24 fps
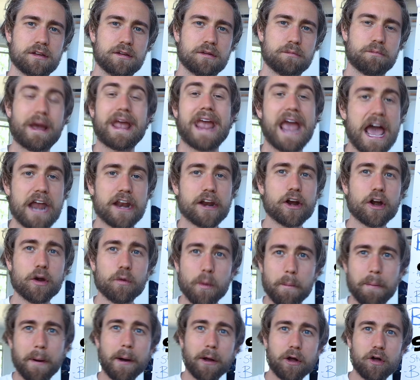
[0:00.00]
My editor
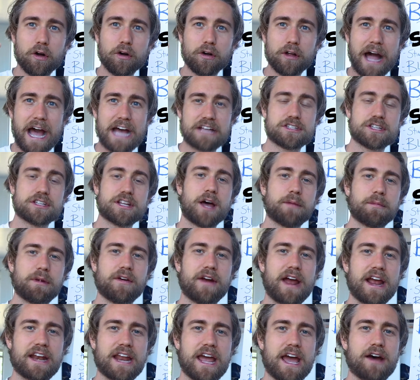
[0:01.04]
will put cool glasses on me
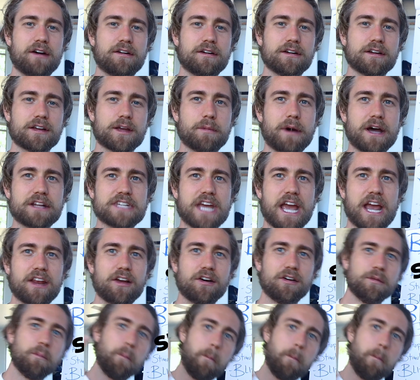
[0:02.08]
right now. Come on, Daniel.